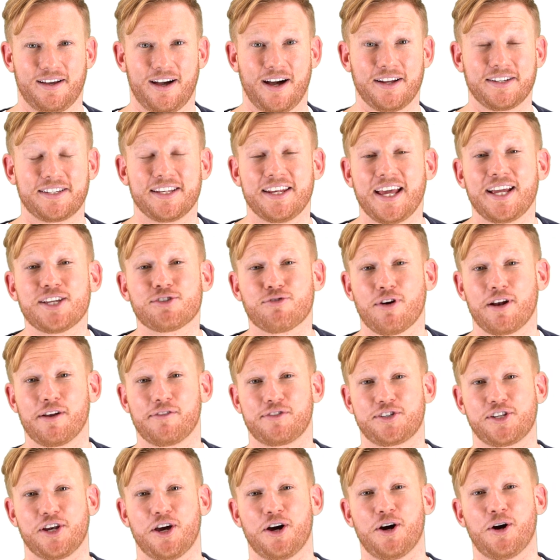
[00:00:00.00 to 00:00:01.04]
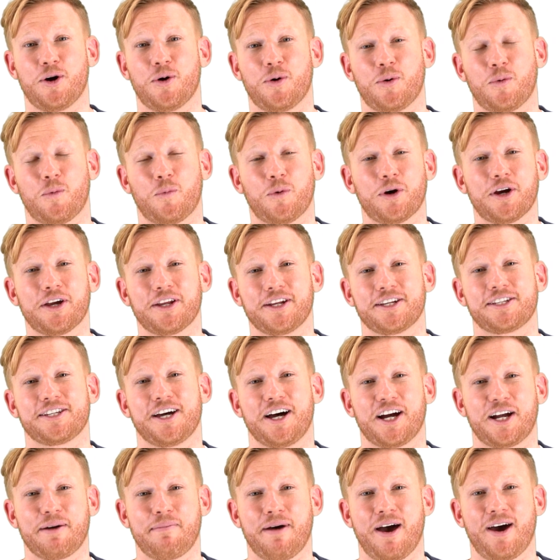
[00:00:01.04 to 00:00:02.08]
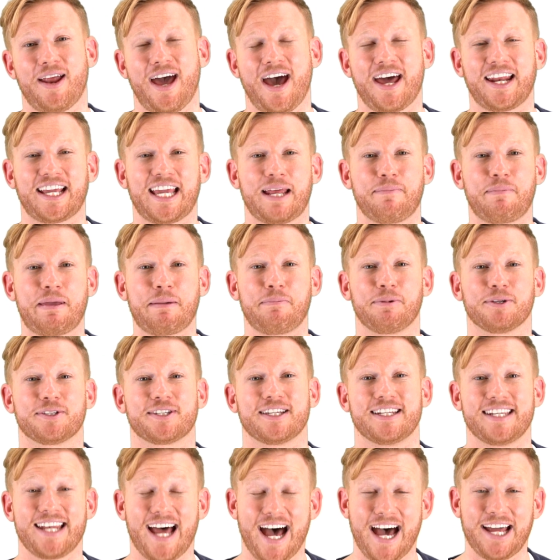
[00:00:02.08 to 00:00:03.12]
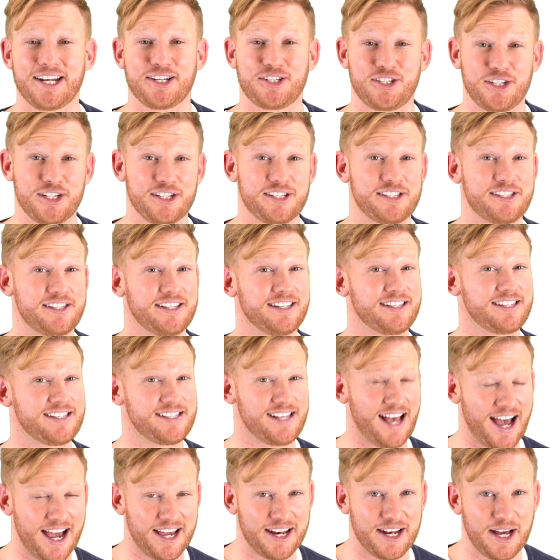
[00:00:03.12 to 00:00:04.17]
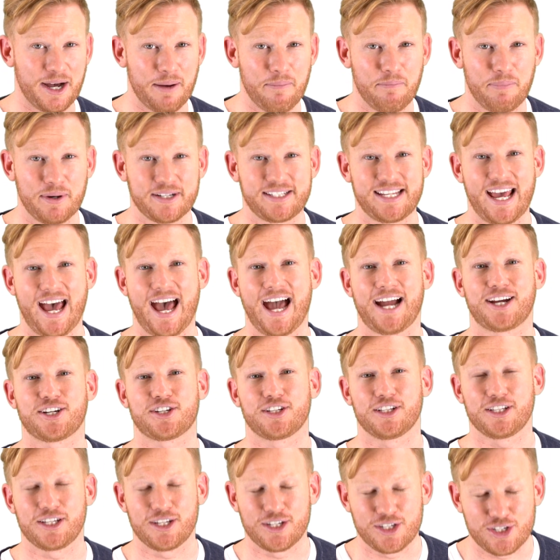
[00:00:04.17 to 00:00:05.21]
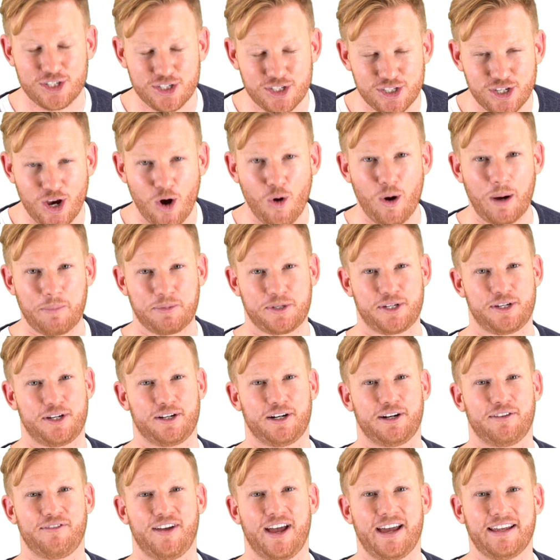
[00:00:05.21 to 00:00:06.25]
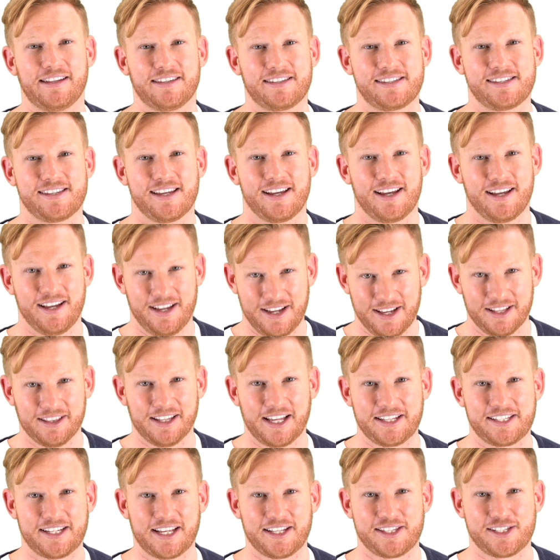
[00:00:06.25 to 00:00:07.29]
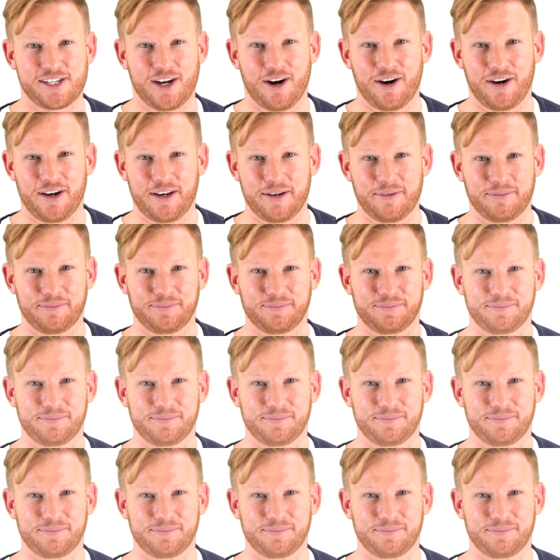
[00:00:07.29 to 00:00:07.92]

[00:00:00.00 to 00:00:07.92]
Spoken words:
On today's run of show, we're going to talk about how to get people to not just sign up, but to actually show up to your events. Let's get started.